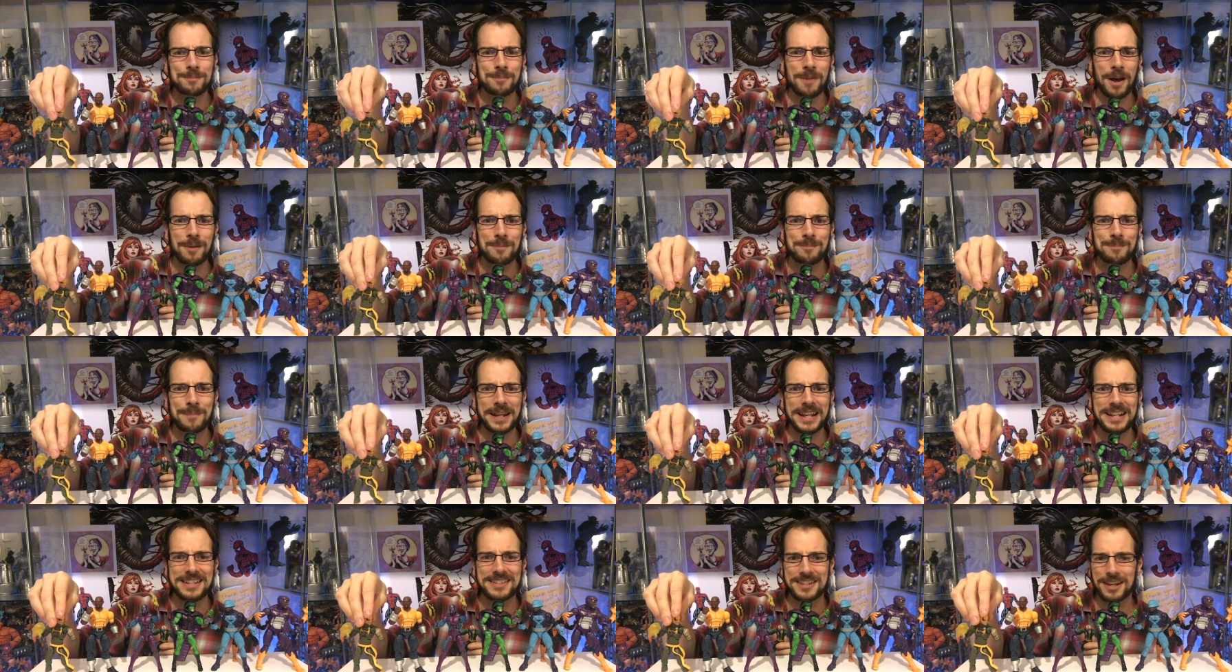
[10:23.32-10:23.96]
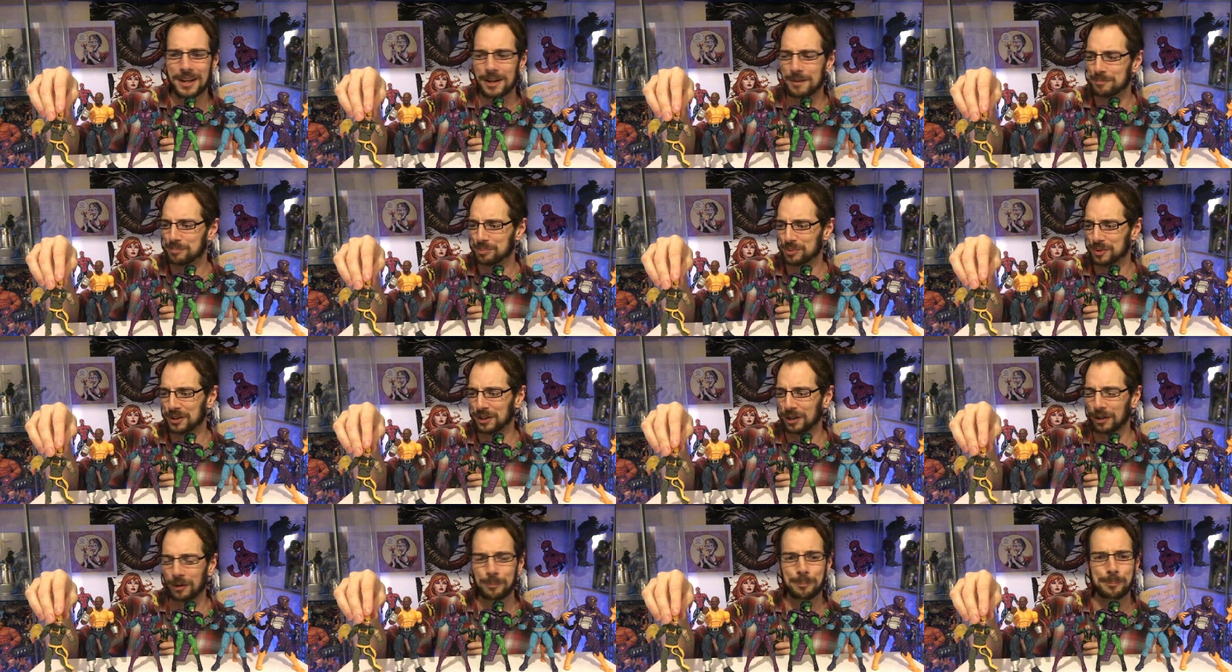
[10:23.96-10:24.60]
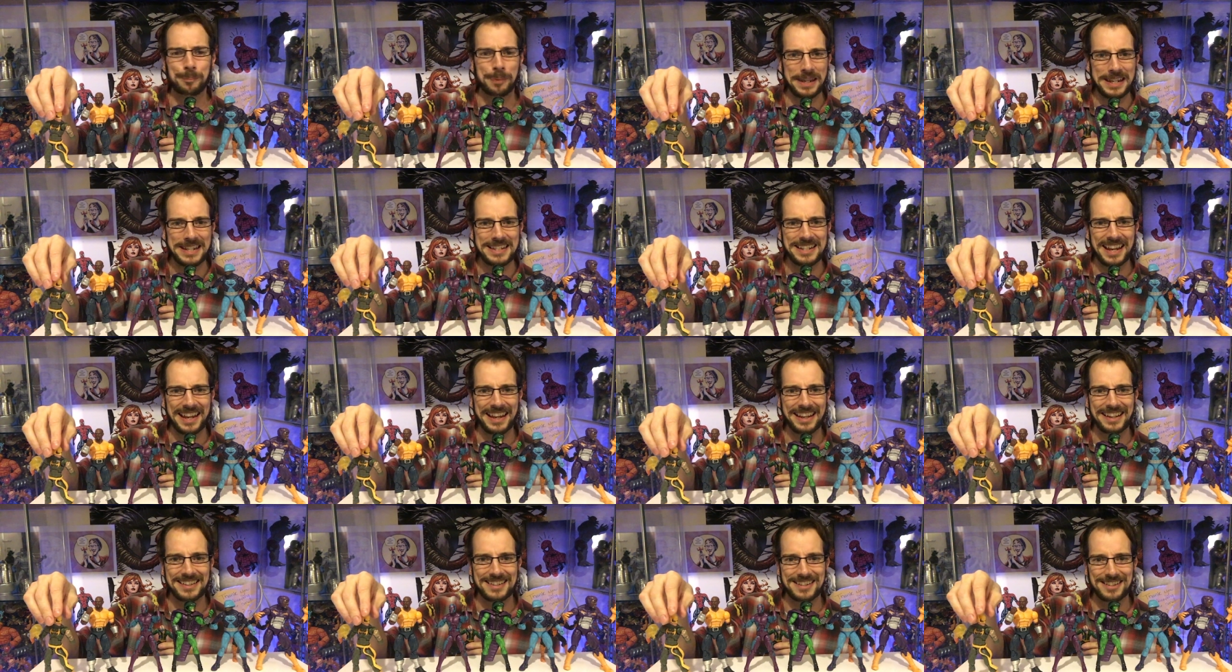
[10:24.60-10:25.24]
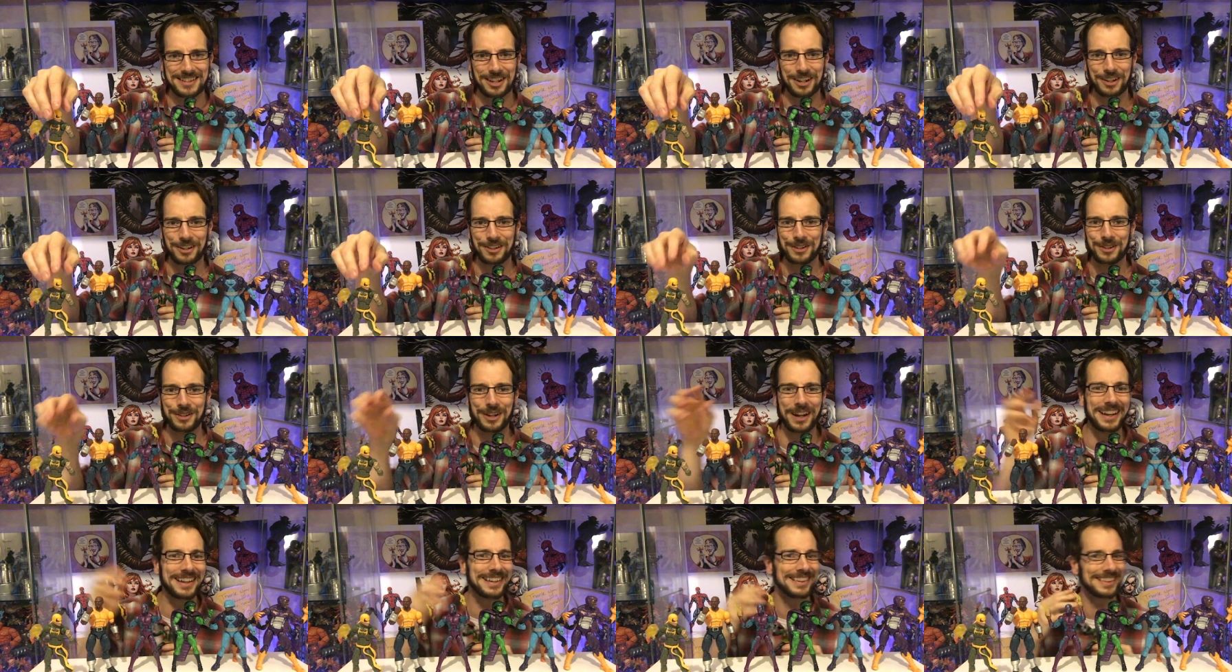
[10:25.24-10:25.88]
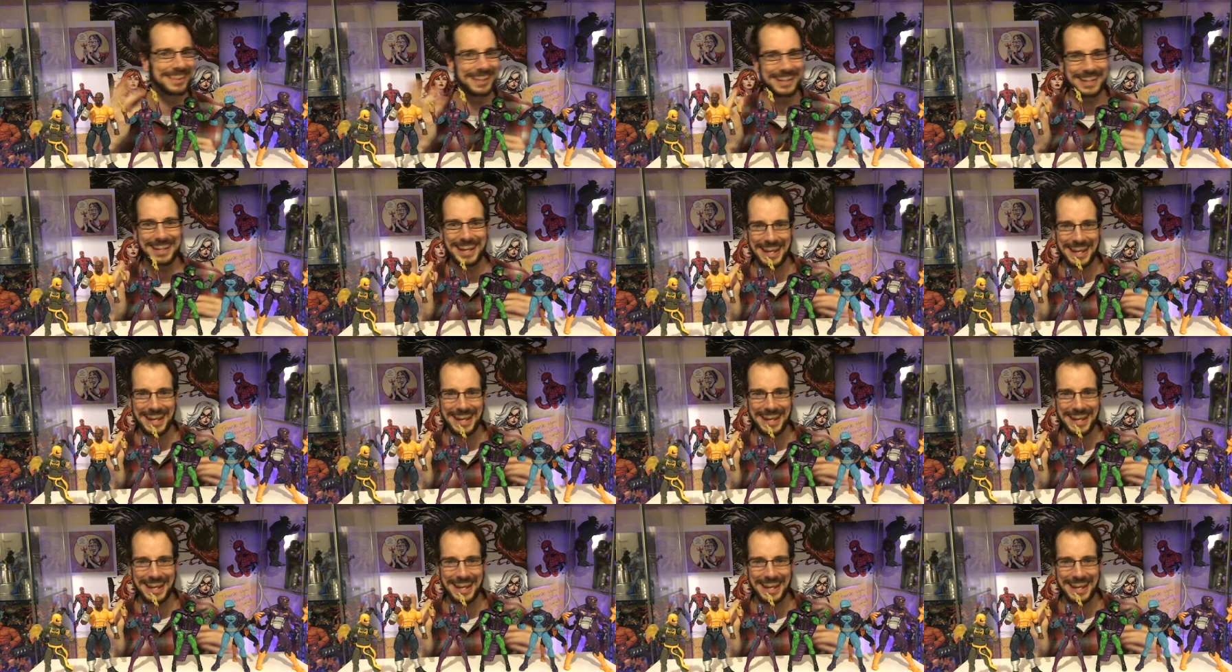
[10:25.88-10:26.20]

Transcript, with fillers: administer brutal beatings to the